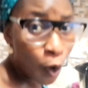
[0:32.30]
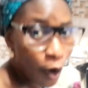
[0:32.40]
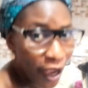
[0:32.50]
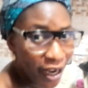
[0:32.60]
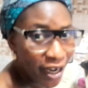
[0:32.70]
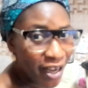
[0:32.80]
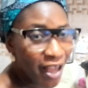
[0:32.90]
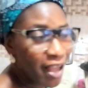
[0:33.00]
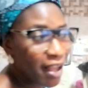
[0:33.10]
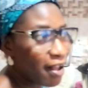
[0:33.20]
oil,
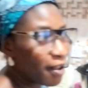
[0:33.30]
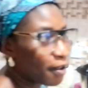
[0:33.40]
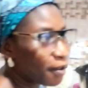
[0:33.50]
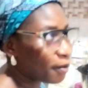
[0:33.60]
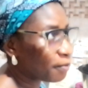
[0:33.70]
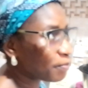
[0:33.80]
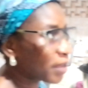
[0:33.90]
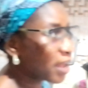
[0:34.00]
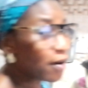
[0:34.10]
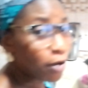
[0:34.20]

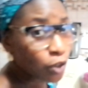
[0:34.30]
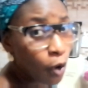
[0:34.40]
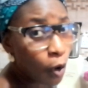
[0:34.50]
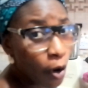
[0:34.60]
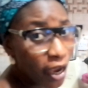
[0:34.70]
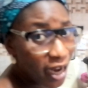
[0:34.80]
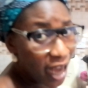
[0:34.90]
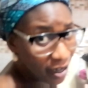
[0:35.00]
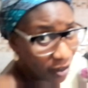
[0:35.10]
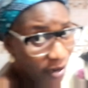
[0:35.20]
carrot oil
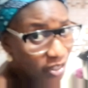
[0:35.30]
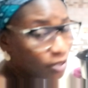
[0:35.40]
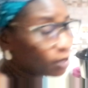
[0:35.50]
and the rest